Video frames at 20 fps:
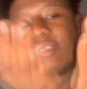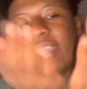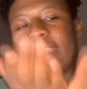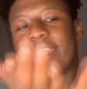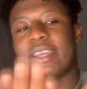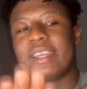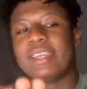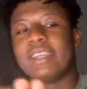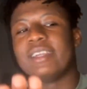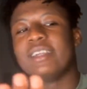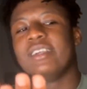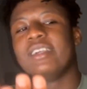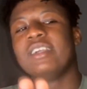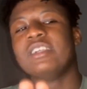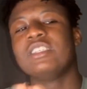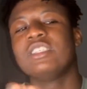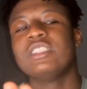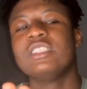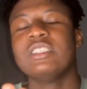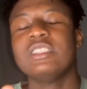right here
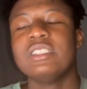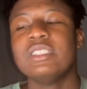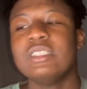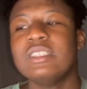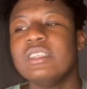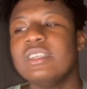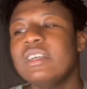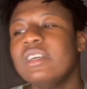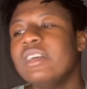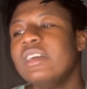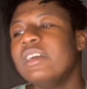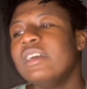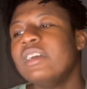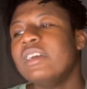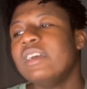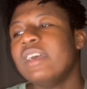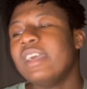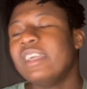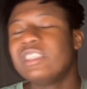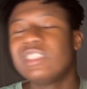it
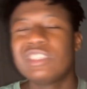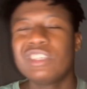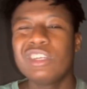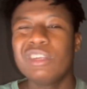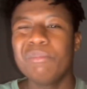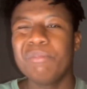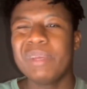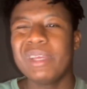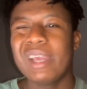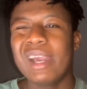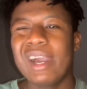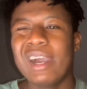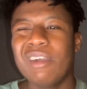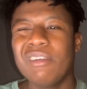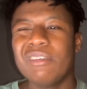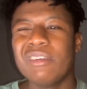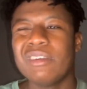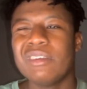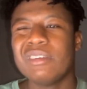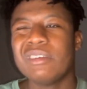shouldn't be
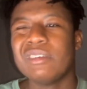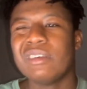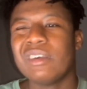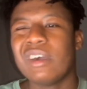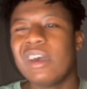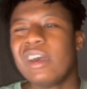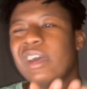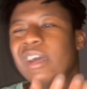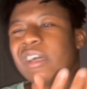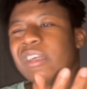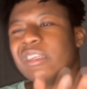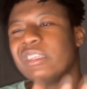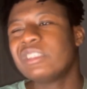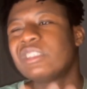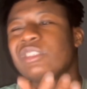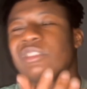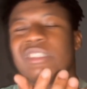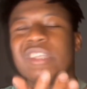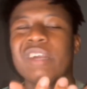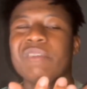out.
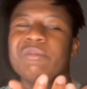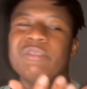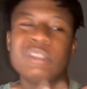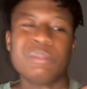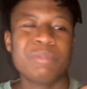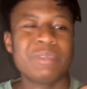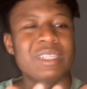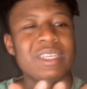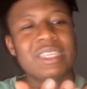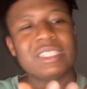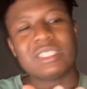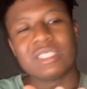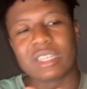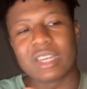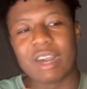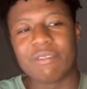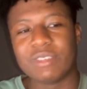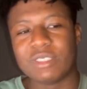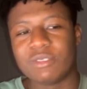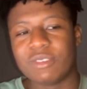Let's put the Eastern
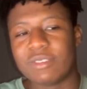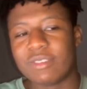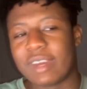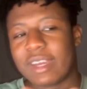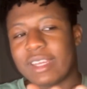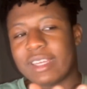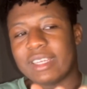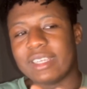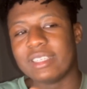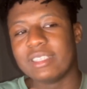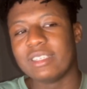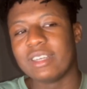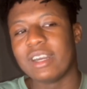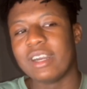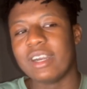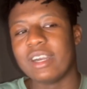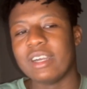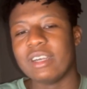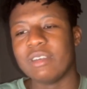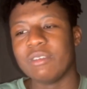Conference one right here.
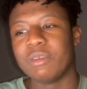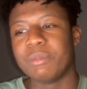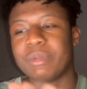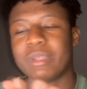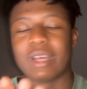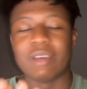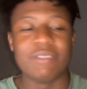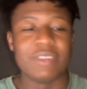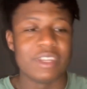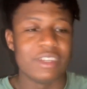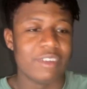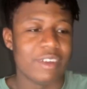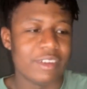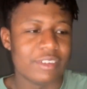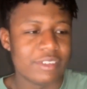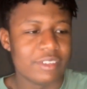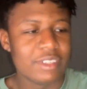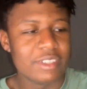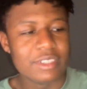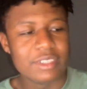We'll put that video
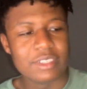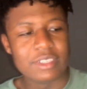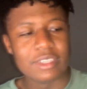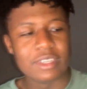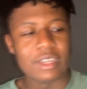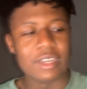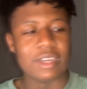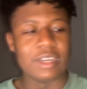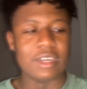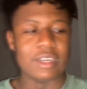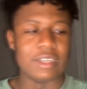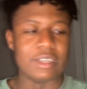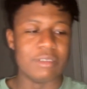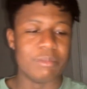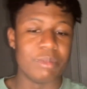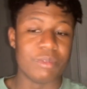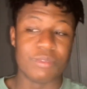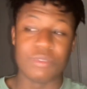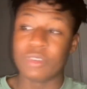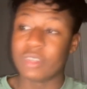out
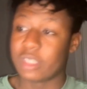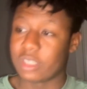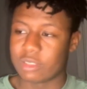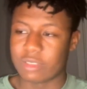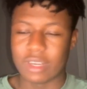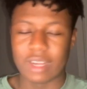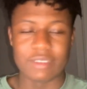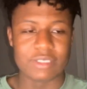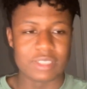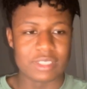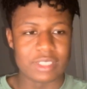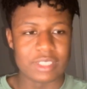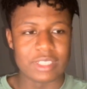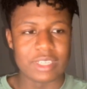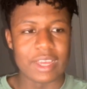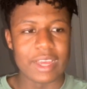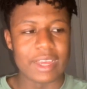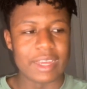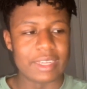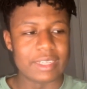before this one, obviously,
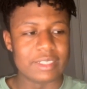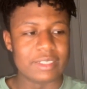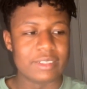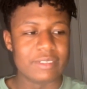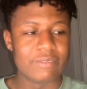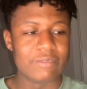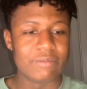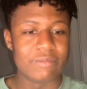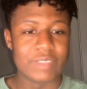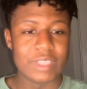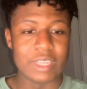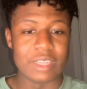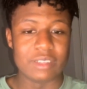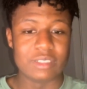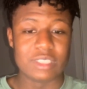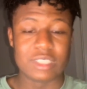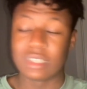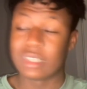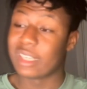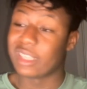and
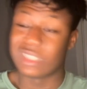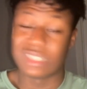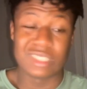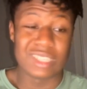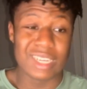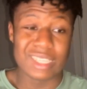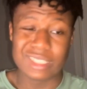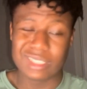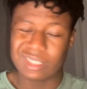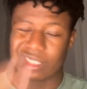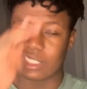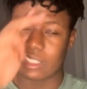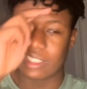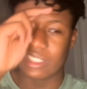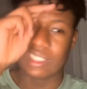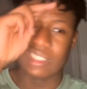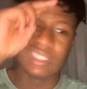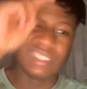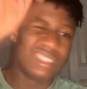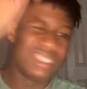catch you guys
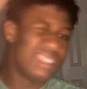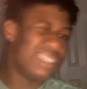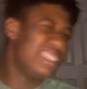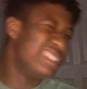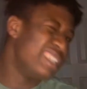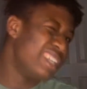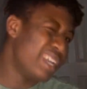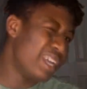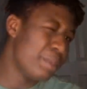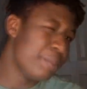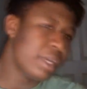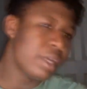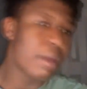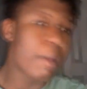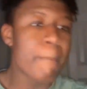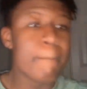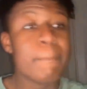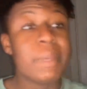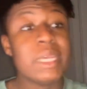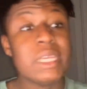in a bit.
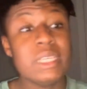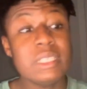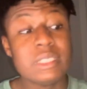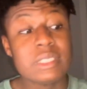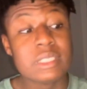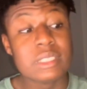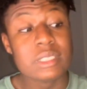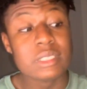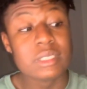Peace.